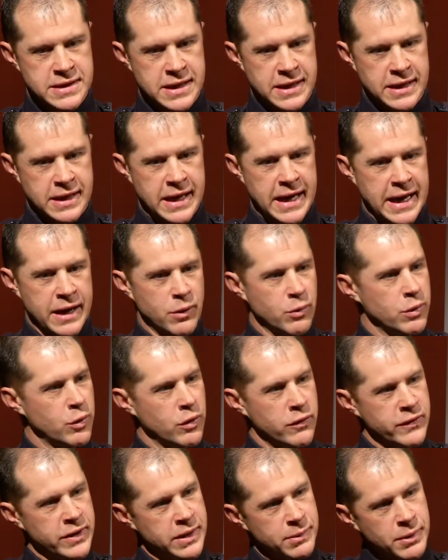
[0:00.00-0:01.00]
I don't know
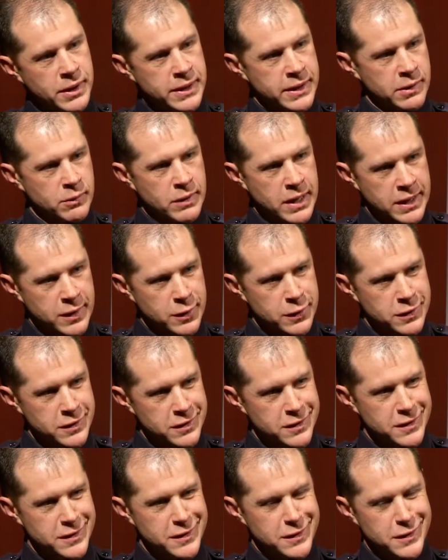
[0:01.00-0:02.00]
of anybody on record
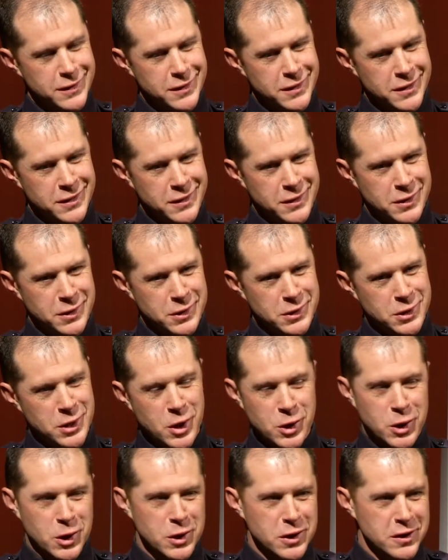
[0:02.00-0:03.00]

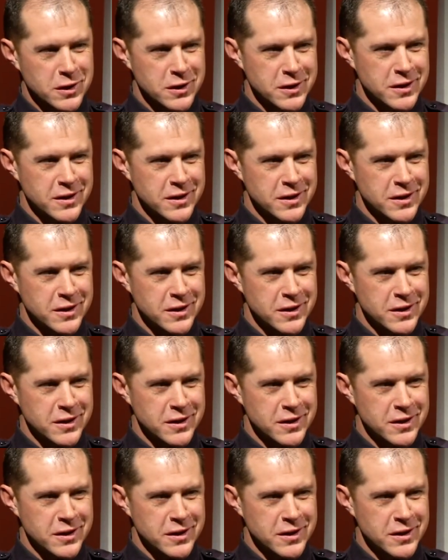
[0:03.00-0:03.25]
younger.